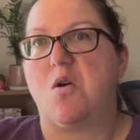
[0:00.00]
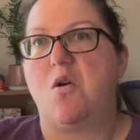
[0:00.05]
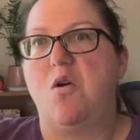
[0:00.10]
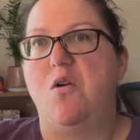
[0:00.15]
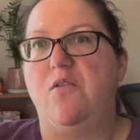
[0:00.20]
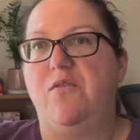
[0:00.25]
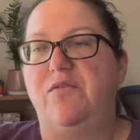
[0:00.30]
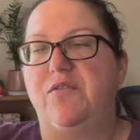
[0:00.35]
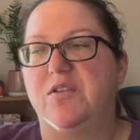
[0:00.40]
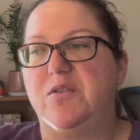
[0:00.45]

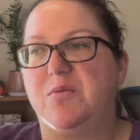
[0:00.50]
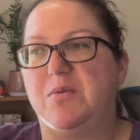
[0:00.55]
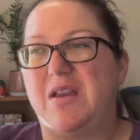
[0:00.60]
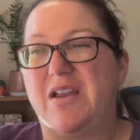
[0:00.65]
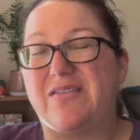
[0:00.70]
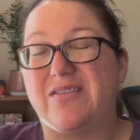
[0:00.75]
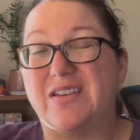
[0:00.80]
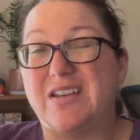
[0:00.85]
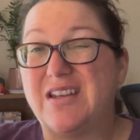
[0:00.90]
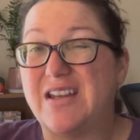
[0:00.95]
hopefully we
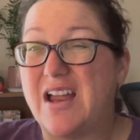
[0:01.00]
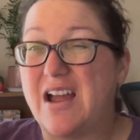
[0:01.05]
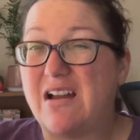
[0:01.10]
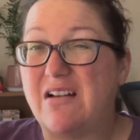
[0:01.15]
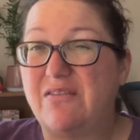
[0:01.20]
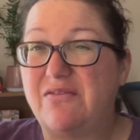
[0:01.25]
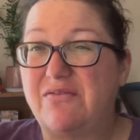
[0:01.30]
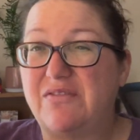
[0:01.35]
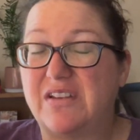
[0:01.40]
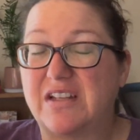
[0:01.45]
have
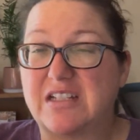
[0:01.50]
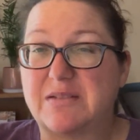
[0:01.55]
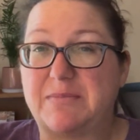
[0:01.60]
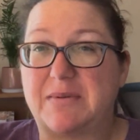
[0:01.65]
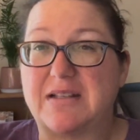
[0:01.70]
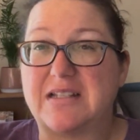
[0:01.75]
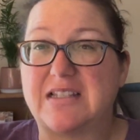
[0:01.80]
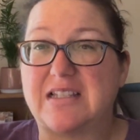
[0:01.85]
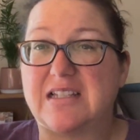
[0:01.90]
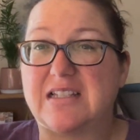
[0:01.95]
enough
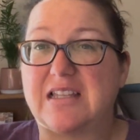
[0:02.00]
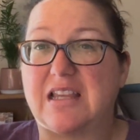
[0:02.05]
expenses